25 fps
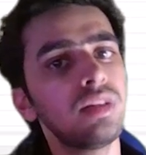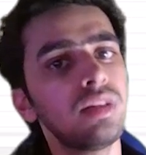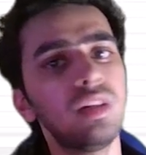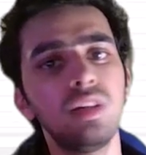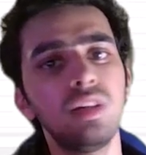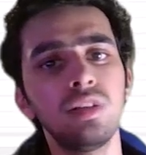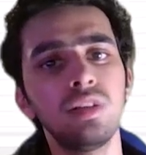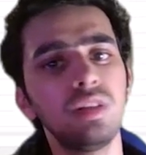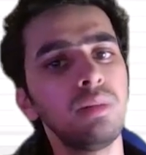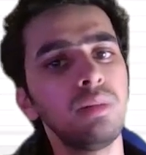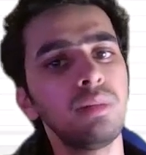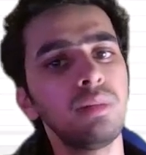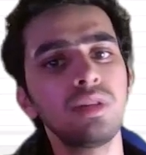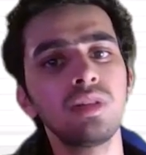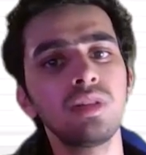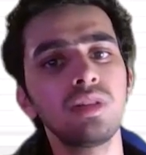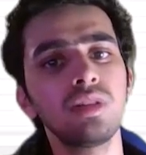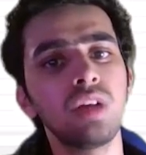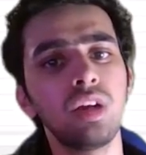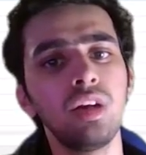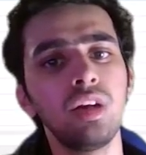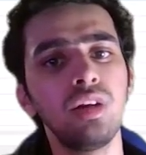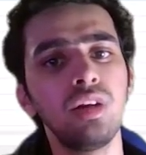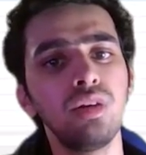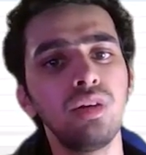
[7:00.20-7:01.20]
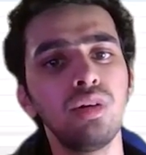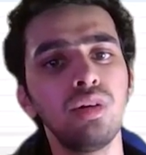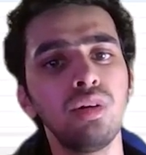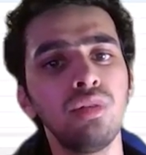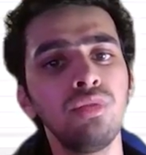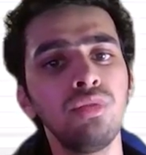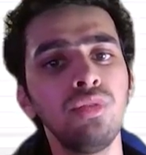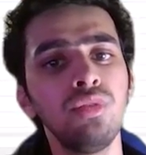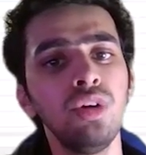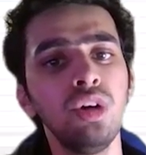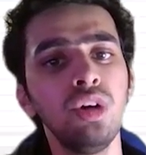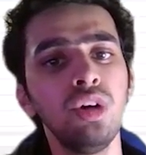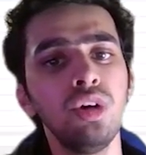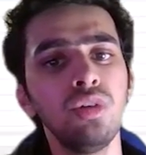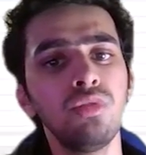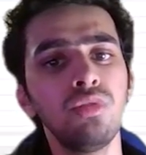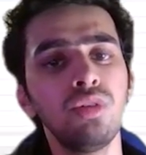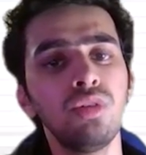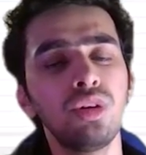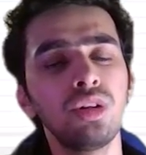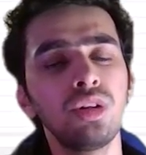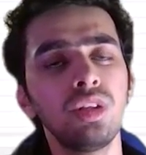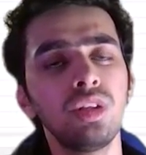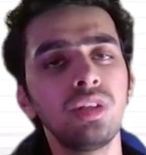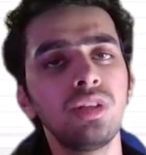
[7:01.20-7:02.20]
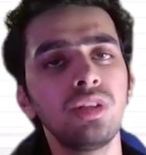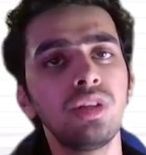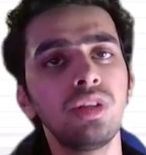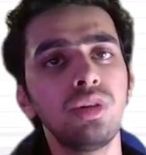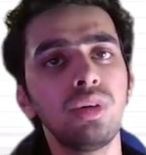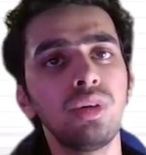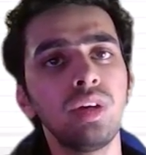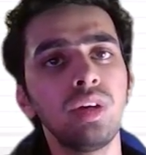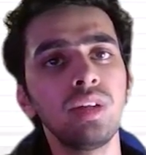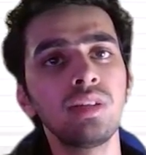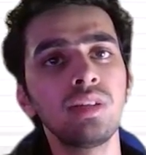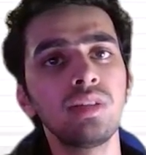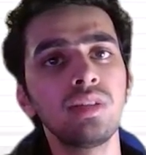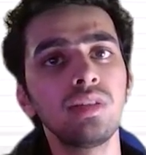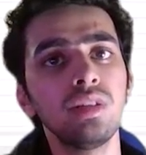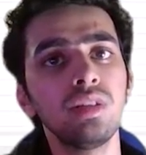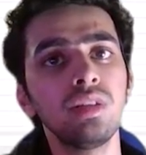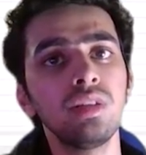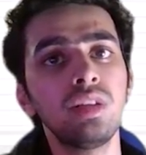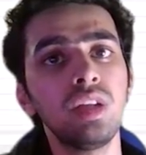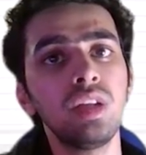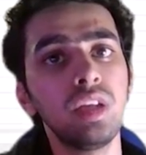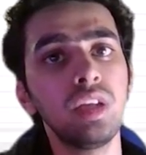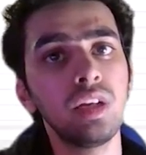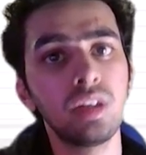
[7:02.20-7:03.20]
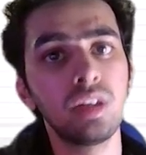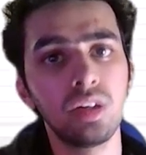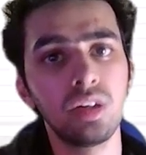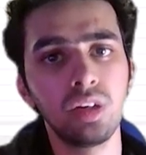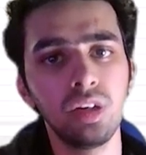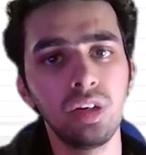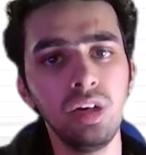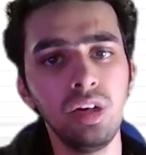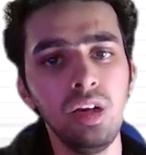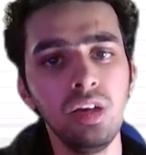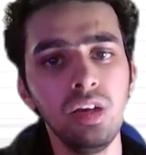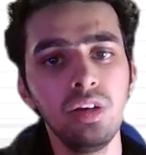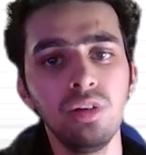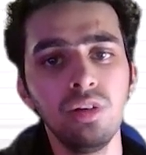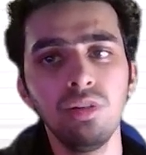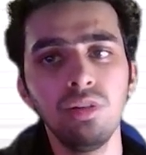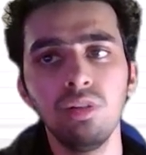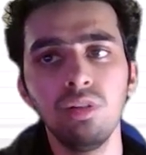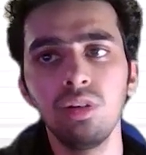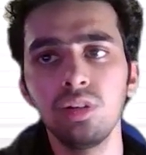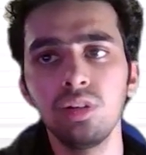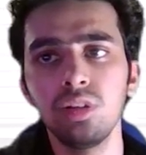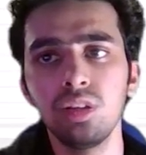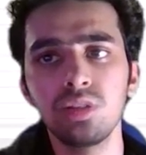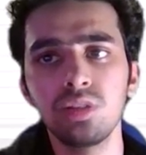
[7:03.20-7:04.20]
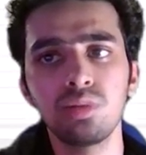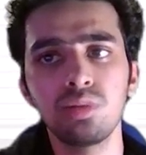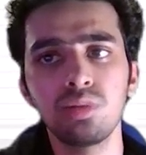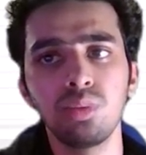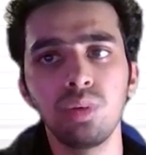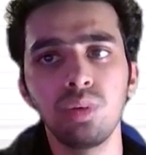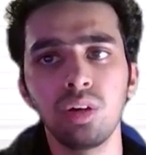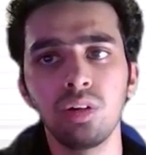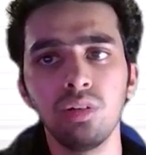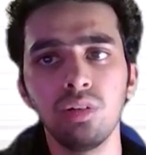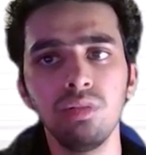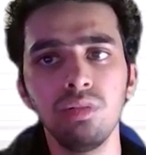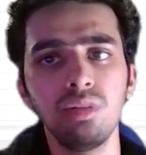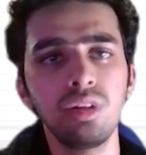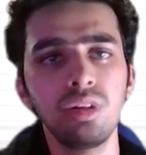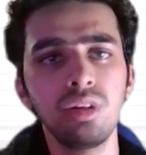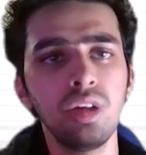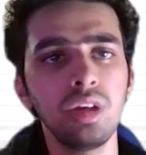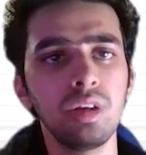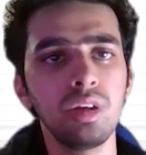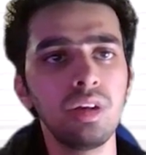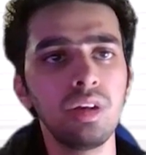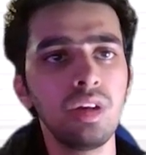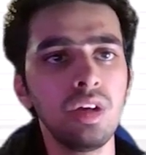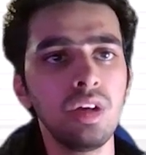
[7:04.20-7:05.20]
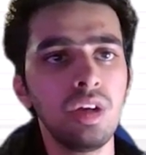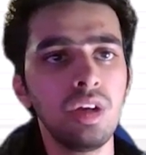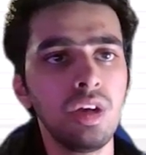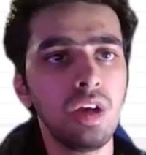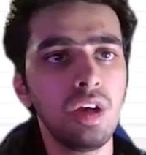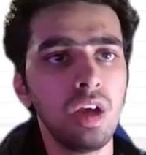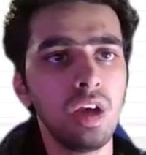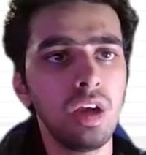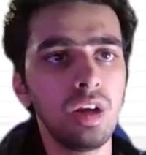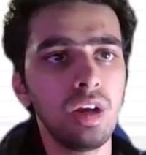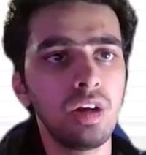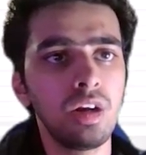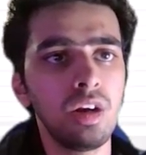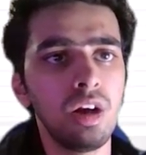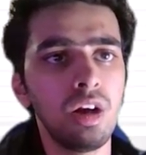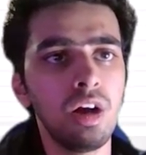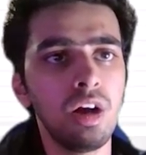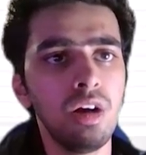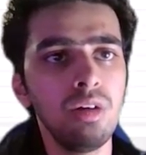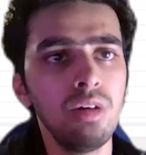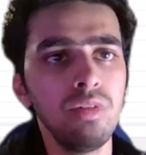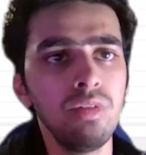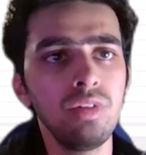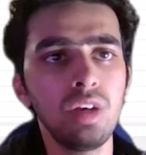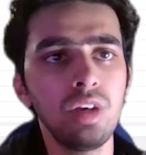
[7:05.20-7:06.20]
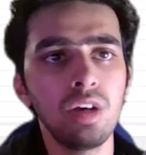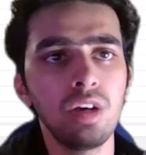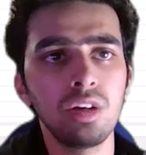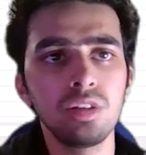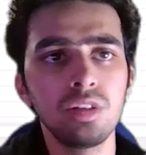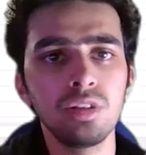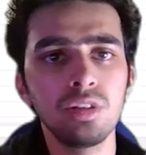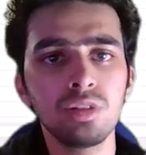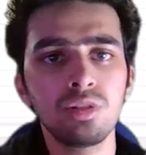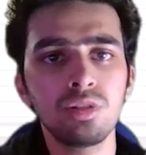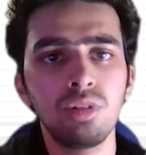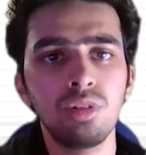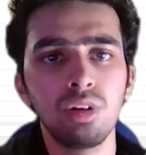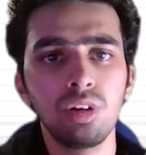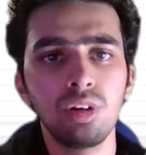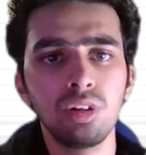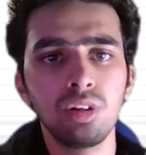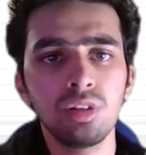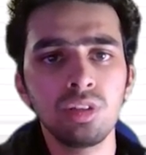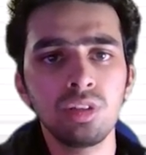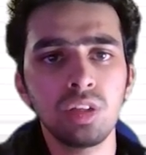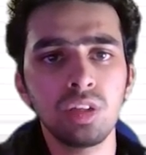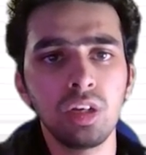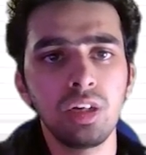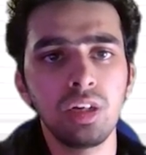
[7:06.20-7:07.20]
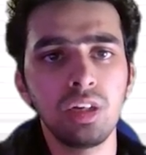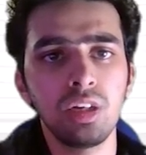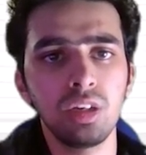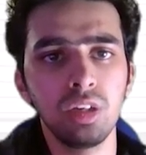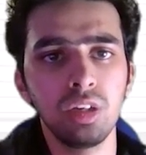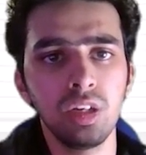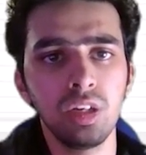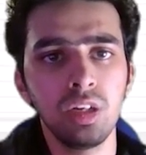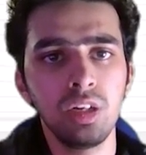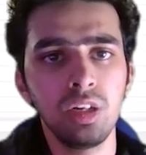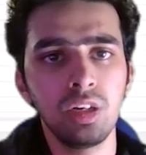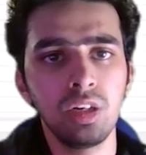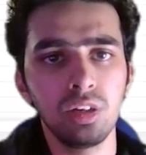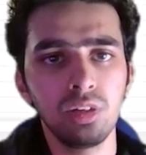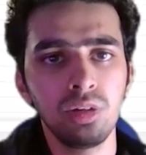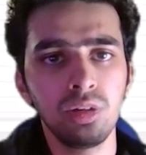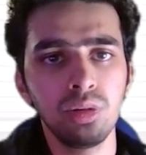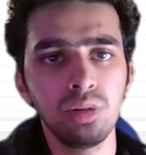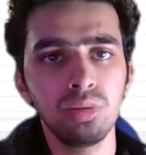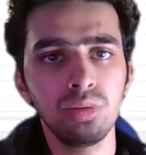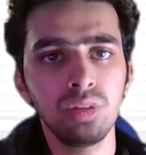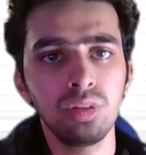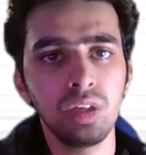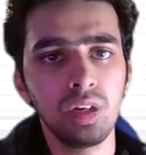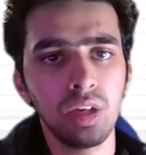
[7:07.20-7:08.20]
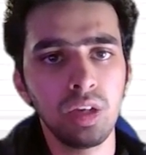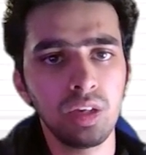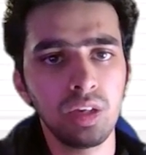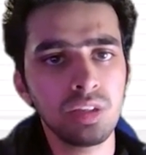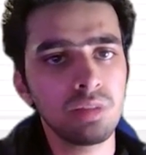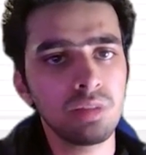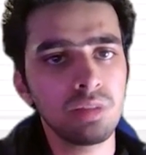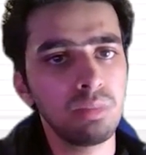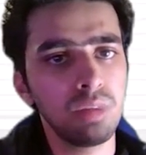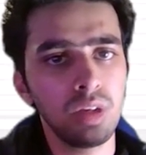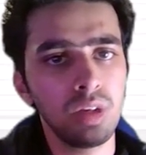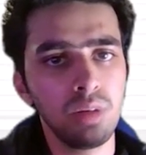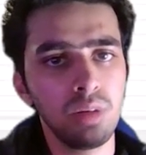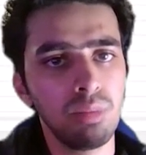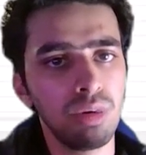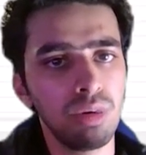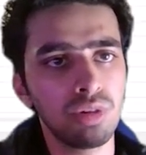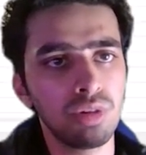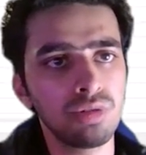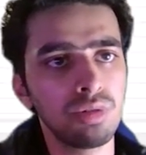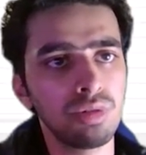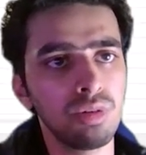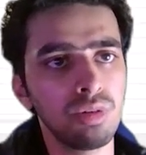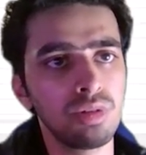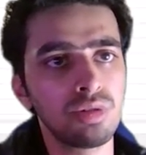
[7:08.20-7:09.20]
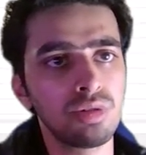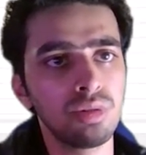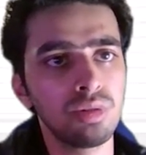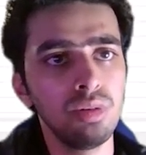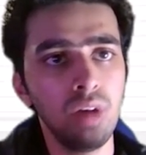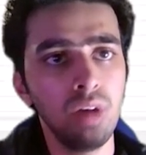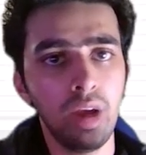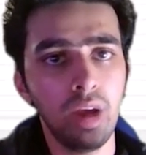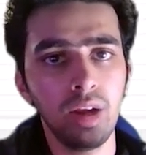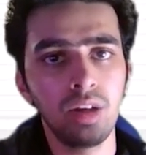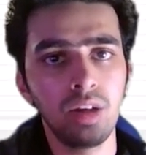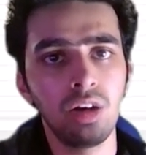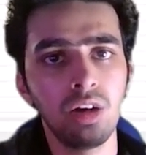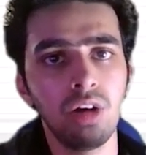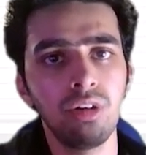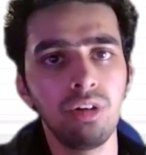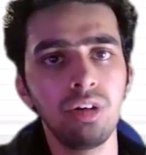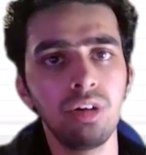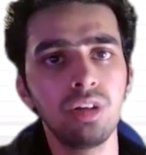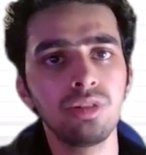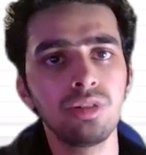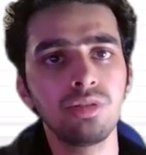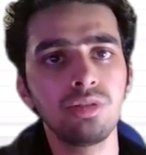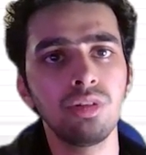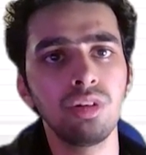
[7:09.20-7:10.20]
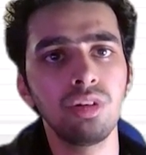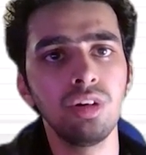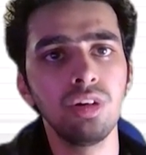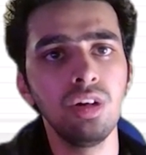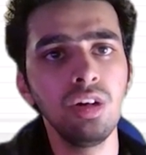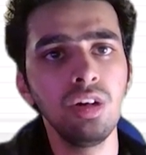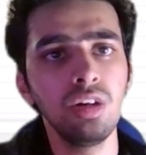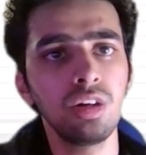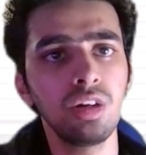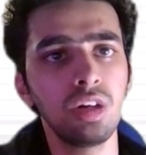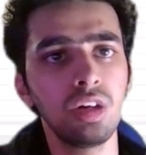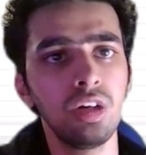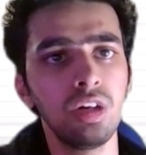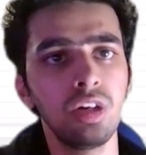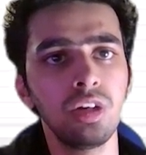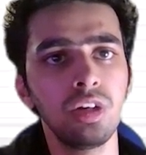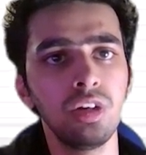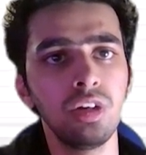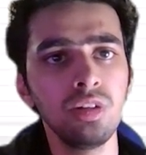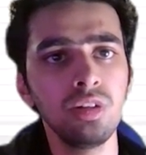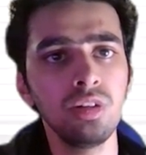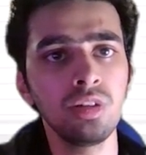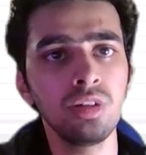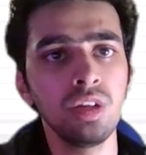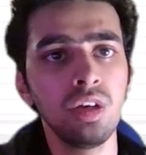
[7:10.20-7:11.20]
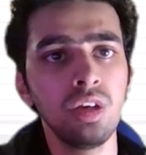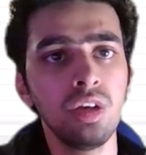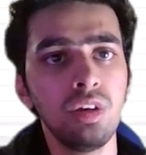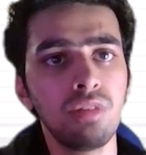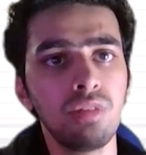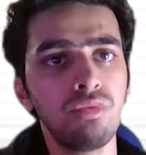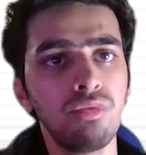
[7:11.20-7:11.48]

has written the message ID of for the 0x300 on this one. Okay, and now we are just gonna set it to the next mailbox also, and now it is gonna continuous